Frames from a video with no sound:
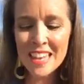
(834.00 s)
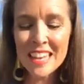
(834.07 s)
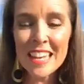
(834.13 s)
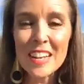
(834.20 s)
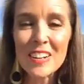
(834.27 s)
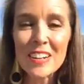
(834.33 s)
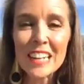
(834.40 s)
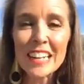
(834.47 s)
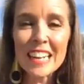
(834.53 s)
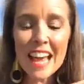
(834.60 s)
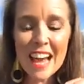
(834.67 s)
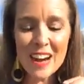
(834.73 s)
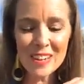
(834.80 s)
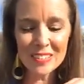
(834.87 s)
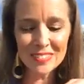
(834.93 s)
here and
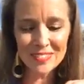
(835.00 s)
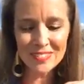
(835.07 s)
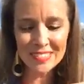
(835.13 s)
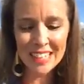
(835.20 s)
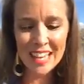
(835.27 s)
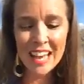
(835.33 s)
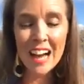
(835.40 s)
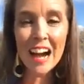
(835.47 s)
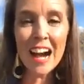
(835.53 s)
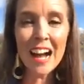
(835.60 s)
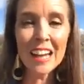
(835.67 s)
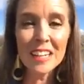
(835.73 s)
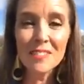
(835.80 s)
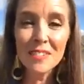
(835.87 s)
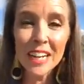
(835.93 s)
now,
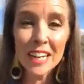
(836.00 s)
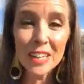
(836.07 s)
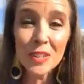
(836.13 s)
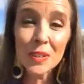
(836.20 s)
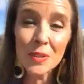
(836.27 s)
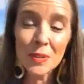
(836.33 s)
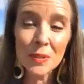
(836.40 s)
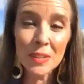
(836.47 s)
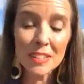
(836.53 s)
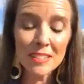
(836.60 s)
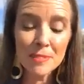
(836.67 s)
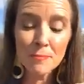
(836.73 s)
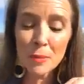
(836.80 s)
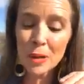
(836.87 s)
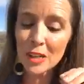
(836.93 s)
I invite you to
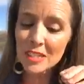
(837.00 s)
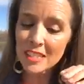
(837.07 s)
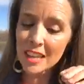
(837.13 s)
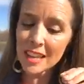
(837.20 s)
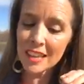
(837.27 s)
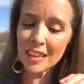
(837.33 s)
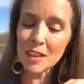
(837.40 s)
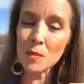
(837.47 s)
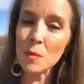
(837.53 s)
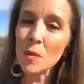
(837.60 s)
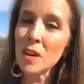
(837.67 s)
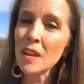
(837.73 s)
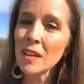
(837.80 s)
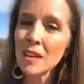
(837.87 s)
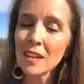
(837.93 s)
partake in
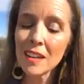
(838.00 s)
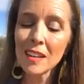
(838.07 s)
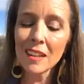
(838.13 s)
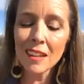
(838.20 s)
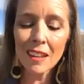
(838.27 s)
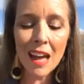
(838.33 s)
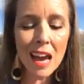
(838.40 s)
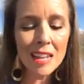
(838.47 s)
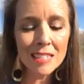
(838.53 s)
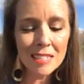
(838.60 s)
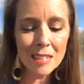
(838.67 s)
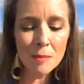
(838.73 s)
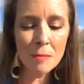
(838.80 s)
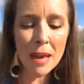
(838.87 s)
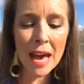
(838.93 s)
one
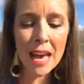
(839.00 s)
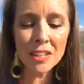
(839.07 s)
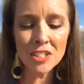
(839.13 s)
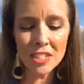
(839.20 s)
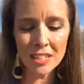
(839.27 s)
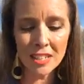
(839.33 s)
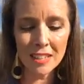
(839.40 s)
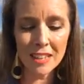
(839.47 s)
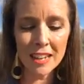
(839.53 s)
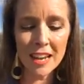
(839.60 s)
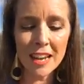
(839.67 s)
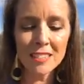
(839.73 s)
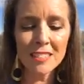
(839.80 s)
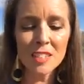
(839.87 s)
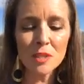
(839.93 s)
last imagining that
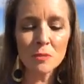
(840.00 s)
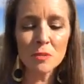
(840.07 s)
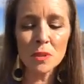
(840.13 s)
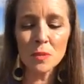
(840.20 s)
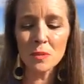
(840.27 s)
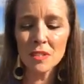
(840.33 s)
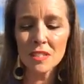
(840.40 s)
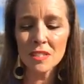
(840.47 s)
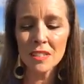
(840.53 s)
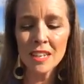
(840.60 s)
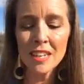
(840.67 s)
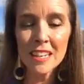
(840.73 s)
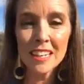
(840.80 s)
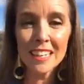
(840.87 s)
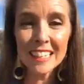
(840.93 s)
has its roots
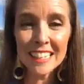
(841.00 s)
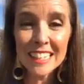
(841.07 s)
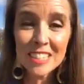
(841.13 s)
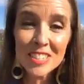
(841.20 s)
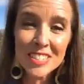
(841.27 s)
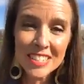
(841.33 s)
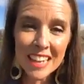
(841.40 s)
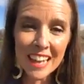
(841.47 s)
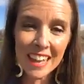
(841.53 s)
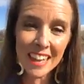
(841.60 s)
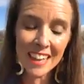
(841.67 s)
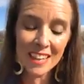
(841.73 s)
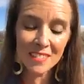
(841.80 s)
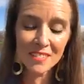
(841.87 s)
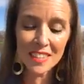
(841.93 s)
in each
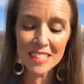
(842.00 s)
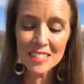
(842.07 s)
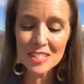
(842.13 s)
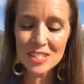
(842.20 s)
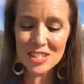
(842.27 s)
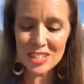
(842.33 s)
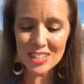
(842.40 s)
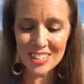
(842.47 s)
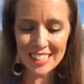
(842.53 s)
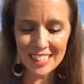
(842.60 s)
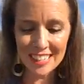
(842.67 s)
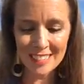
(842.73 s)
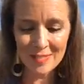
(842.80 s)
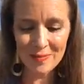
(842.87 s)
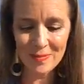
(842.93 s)
day of this
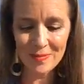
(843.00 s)
journey.